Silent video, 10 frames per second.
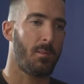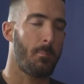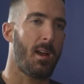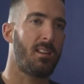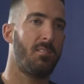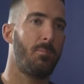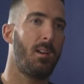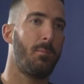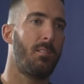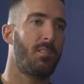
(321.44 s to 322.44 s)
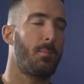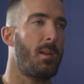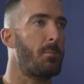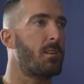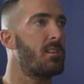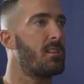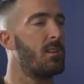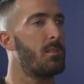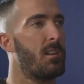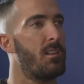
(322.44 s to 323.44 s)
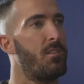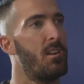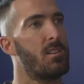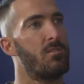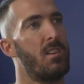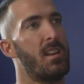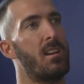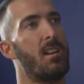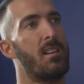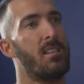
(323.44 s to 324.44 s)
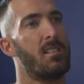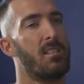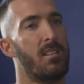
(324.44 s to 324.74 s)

a massive moment for me, because that was when I first realised